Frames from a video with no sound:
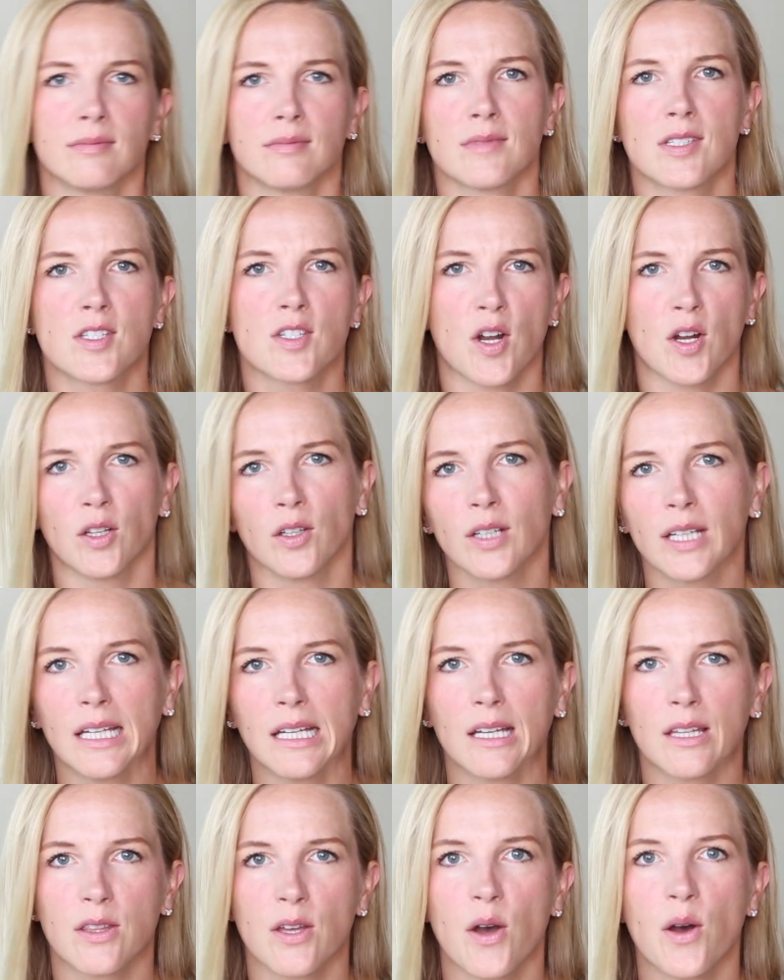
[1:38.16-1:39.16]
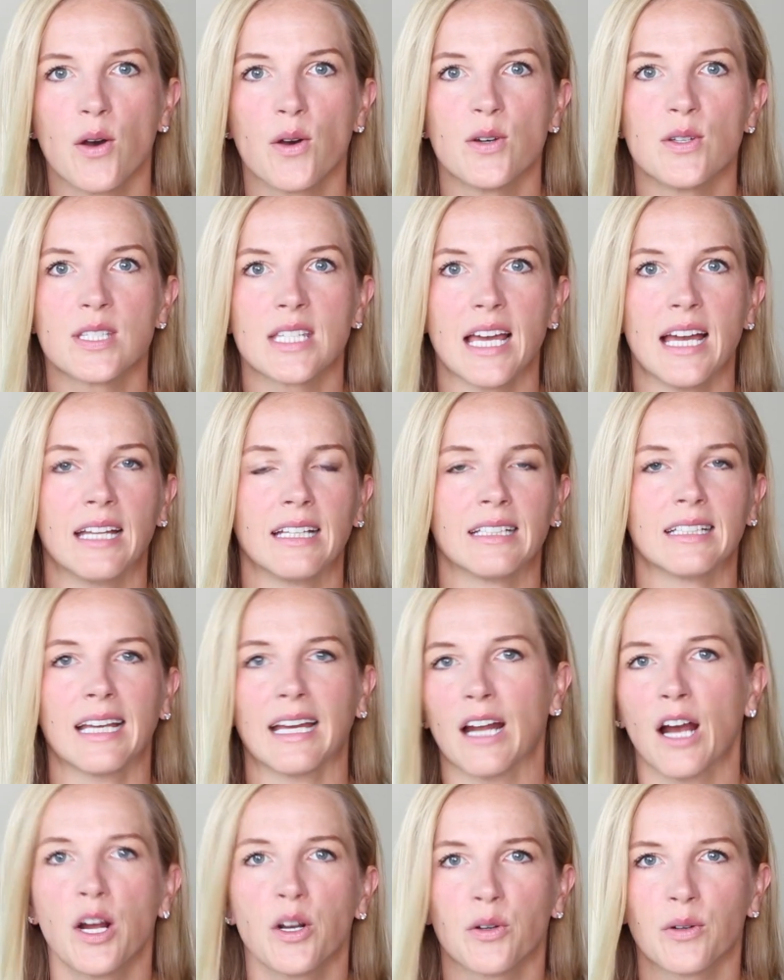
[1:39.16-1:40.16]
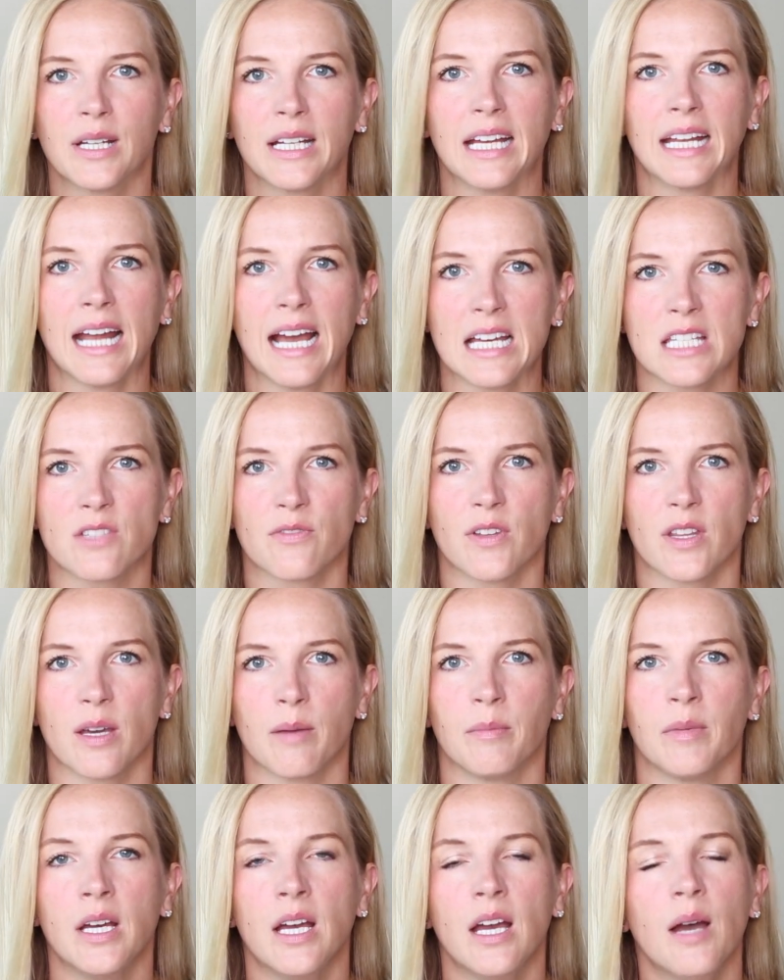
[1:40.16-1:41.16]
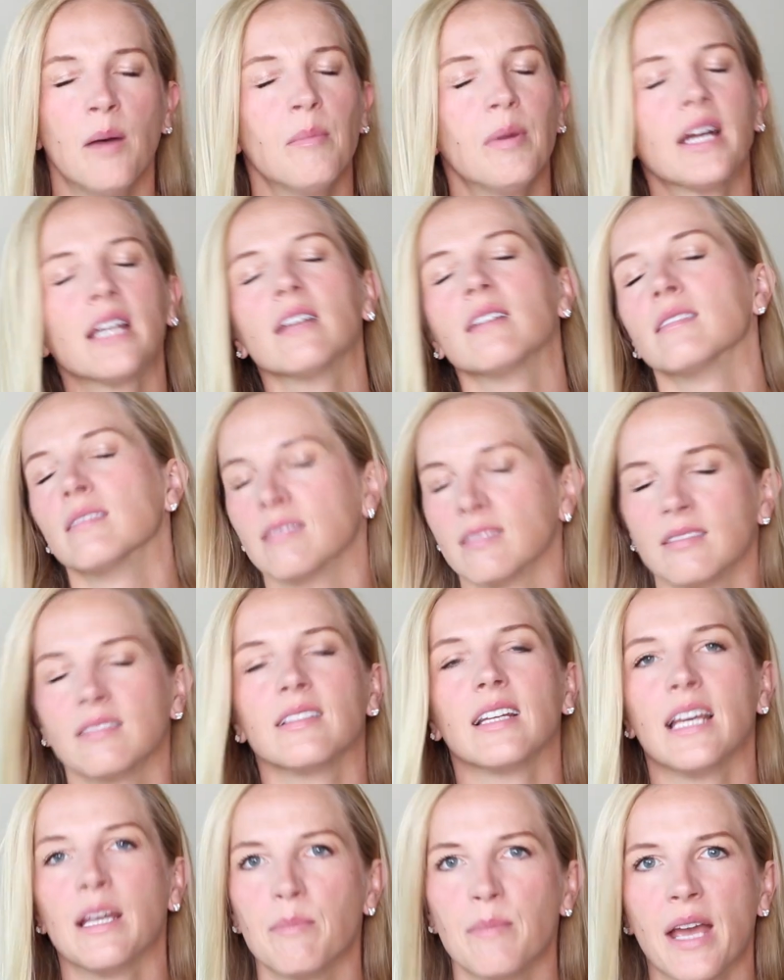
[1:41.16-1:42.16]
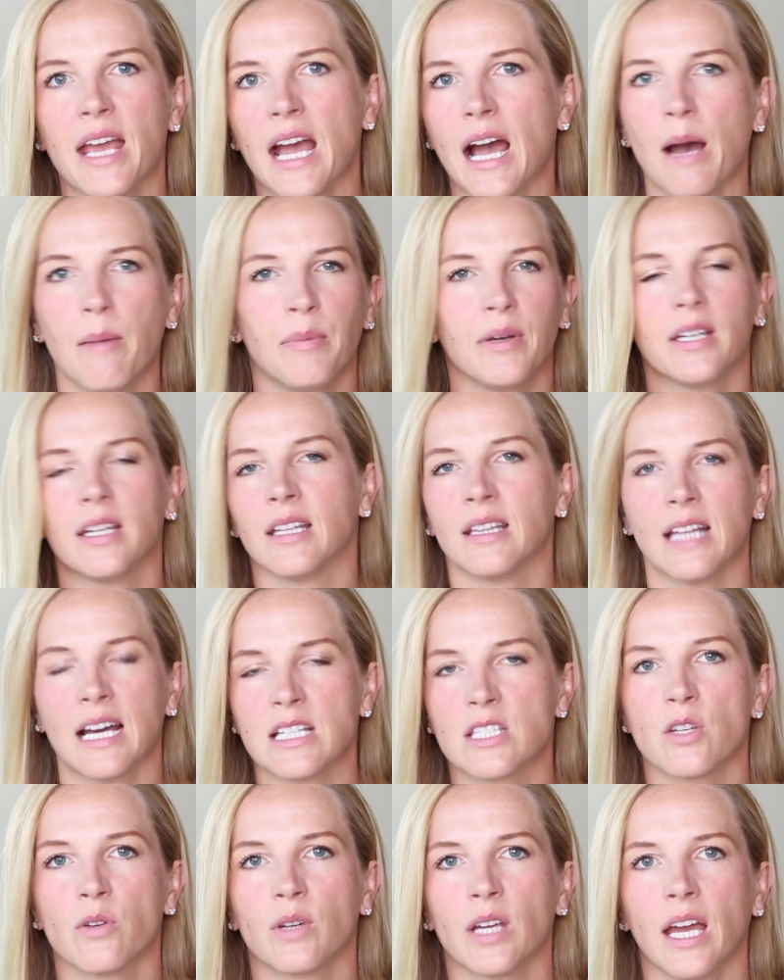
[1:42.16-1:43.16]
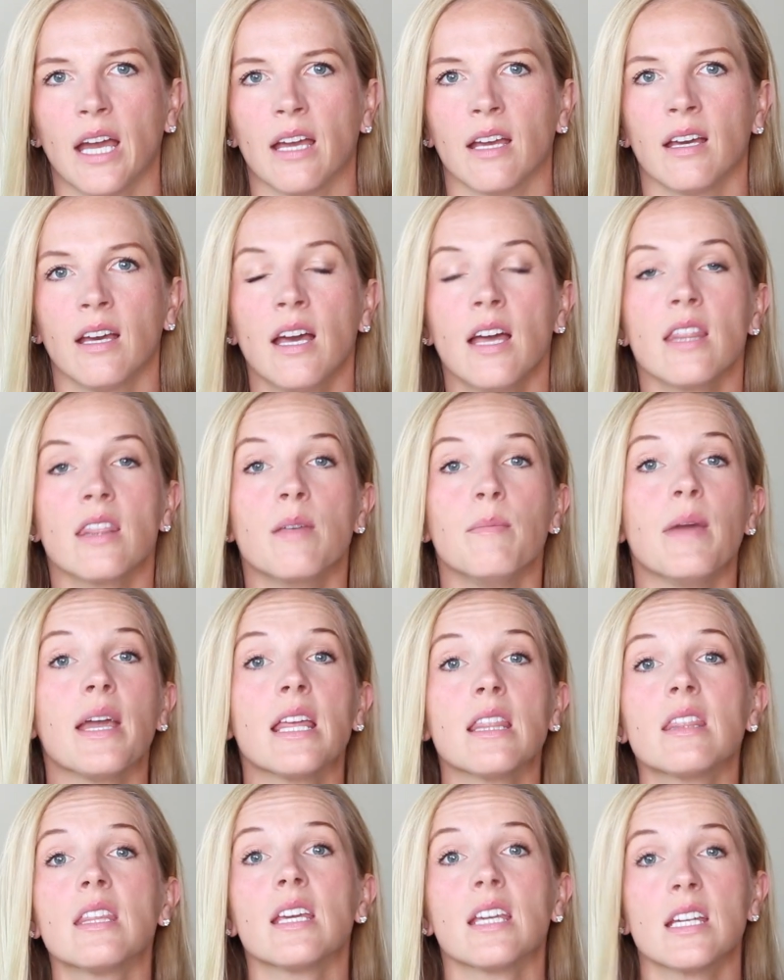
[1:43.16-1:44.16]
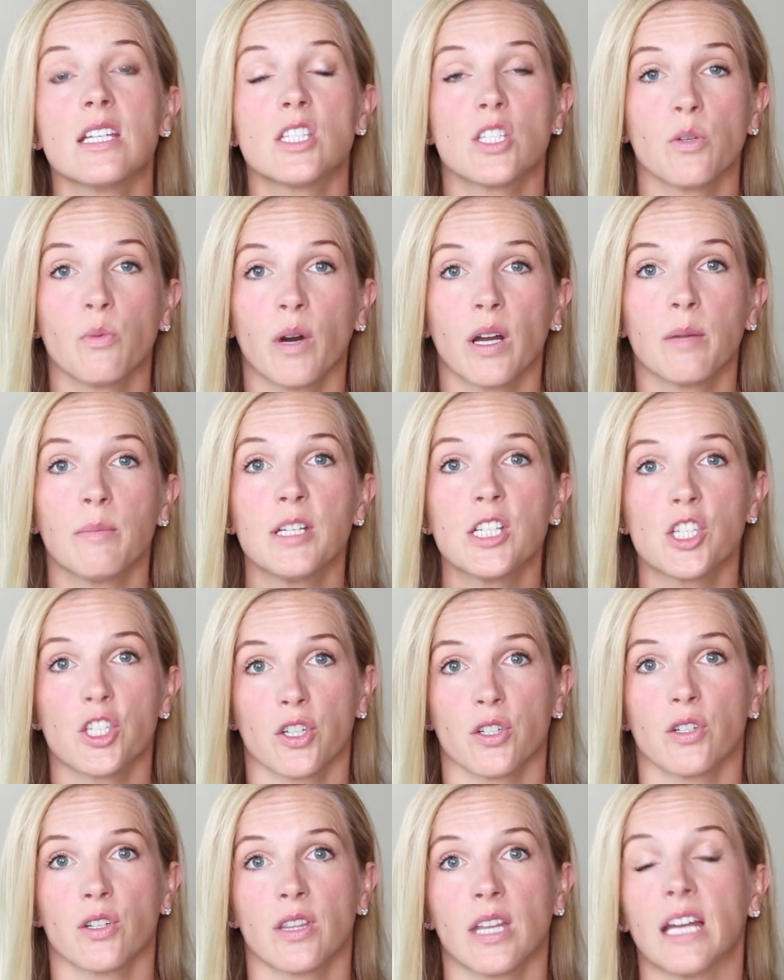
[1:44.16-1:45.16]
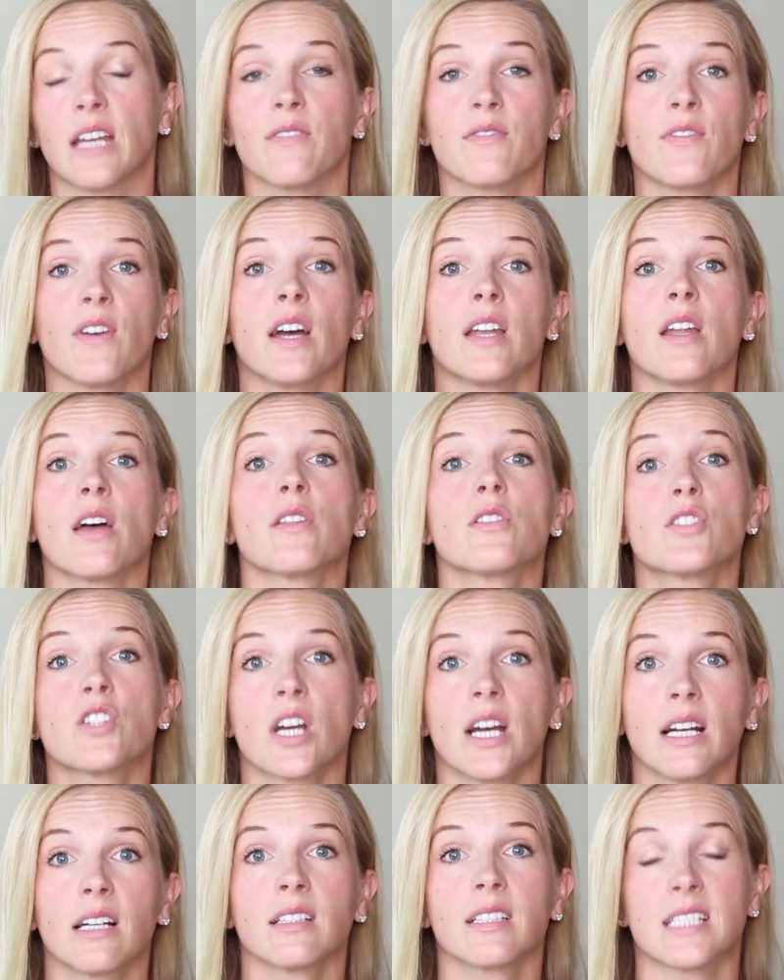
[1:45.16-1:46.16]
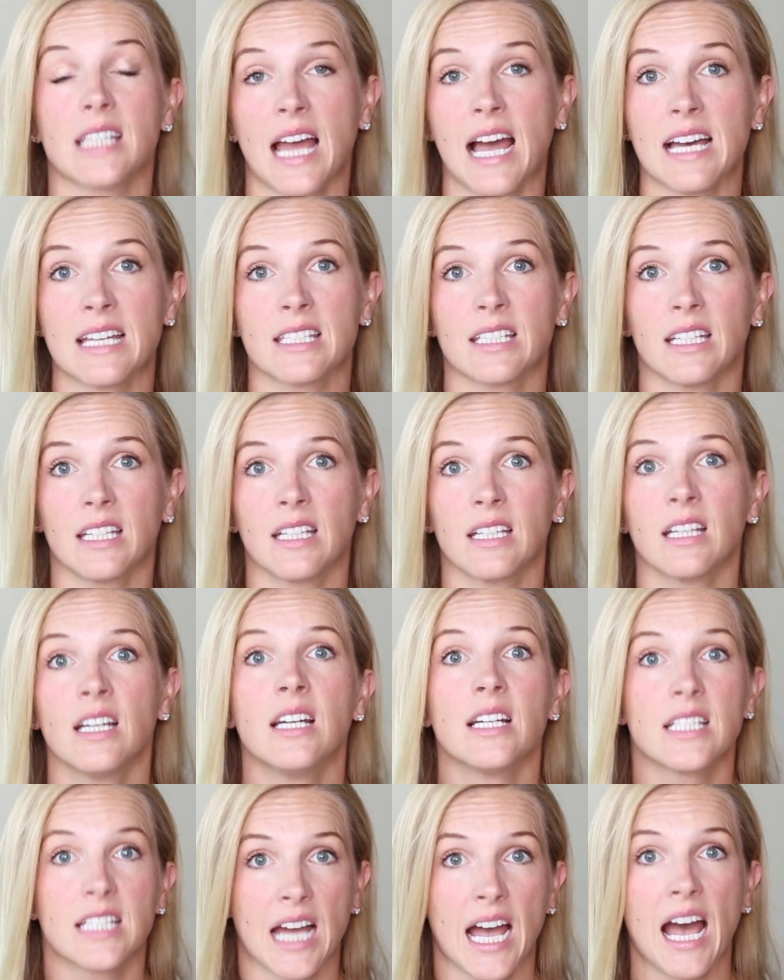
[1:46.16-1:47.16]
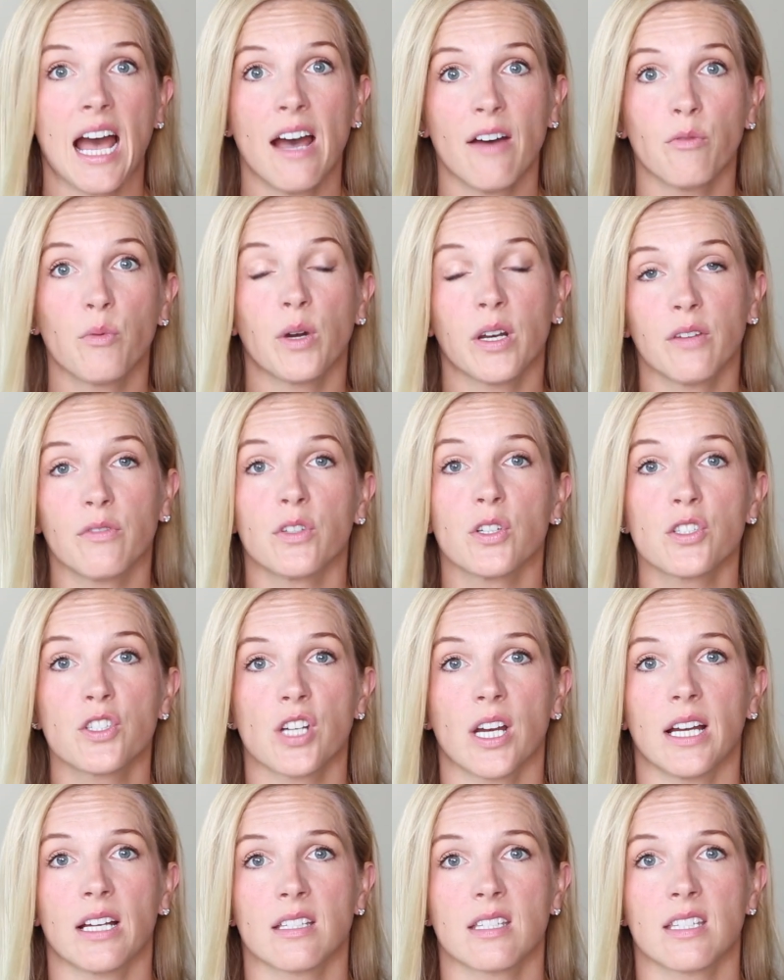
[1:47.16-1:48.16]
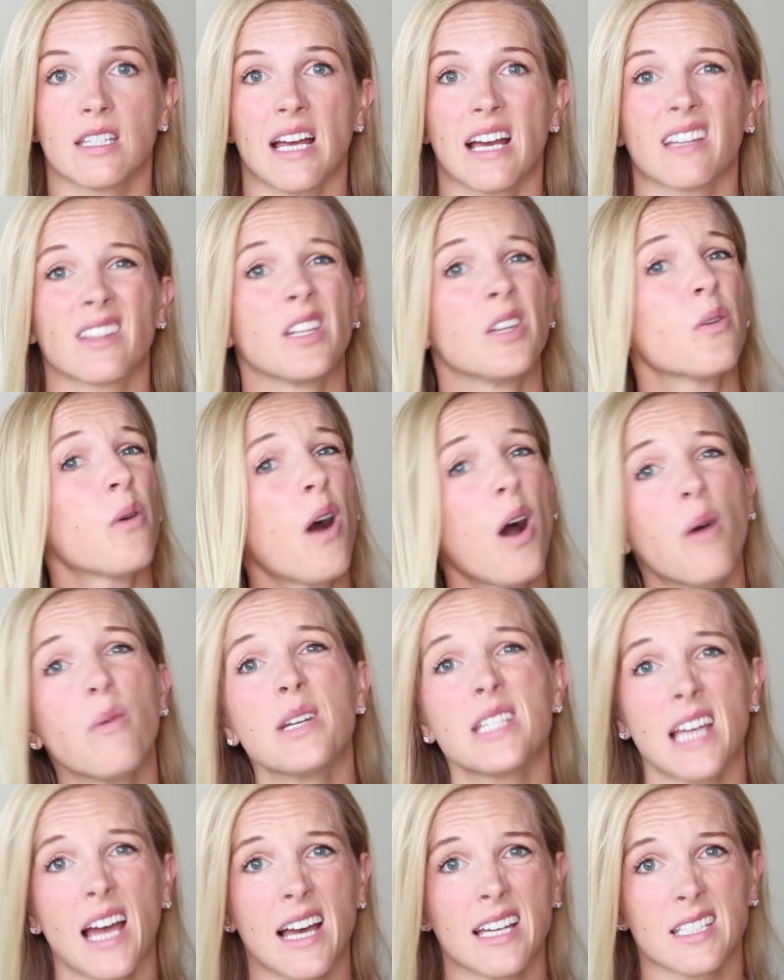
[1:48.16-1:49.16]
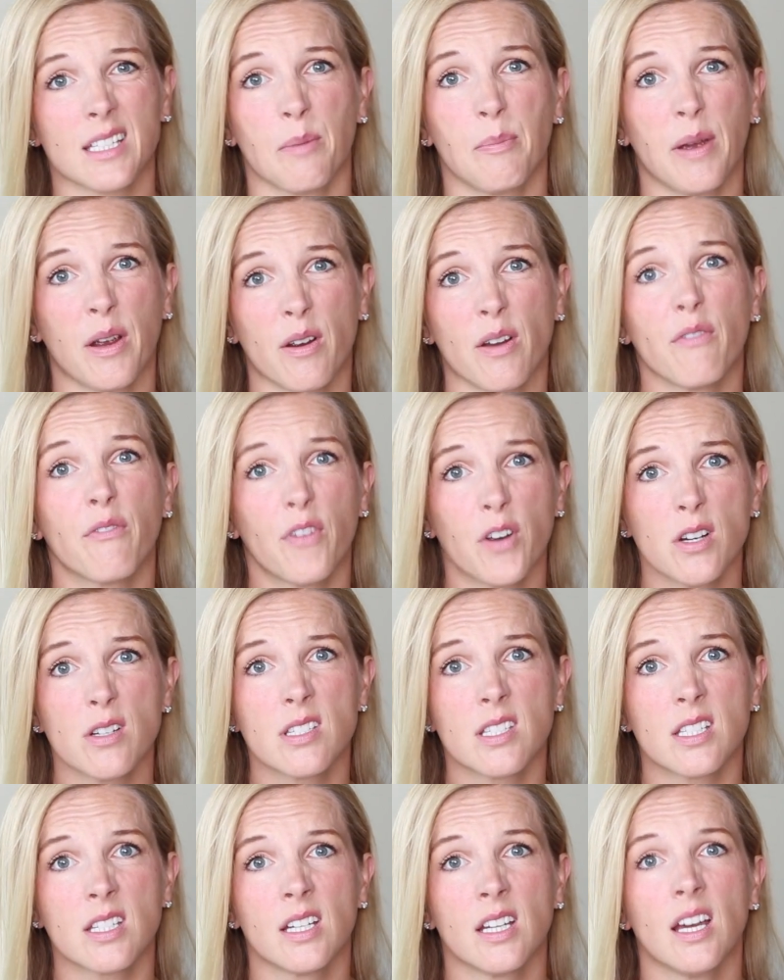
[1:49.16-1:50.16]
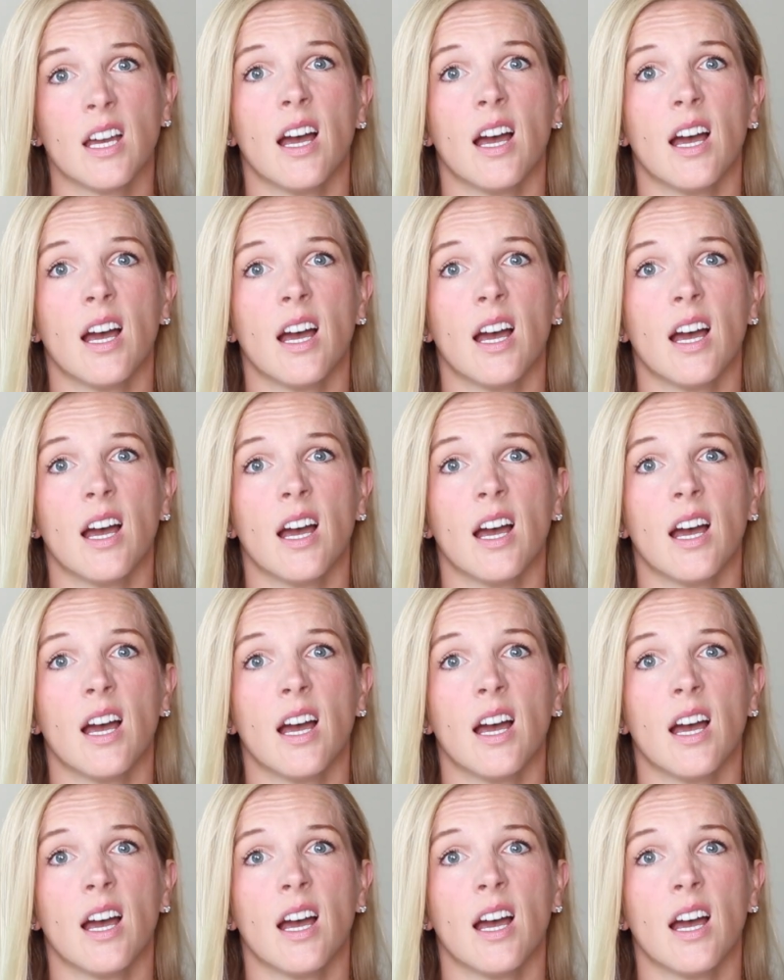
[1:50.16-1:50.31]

start looking at those and get hungry and ask for them. But it may happen, and that's okay. The main thing is you want to be sure that if another child is asking to have one of your child's snack, that you always ask a parent first,